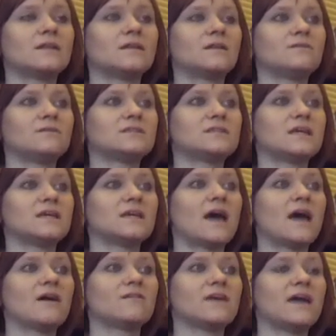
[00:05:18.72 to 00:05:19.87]
And noticing
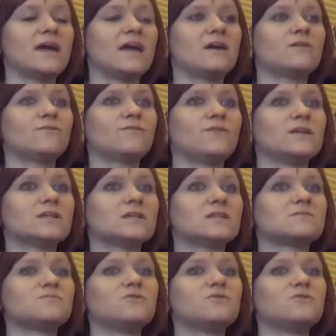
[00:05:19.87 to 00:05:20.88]
how the air feels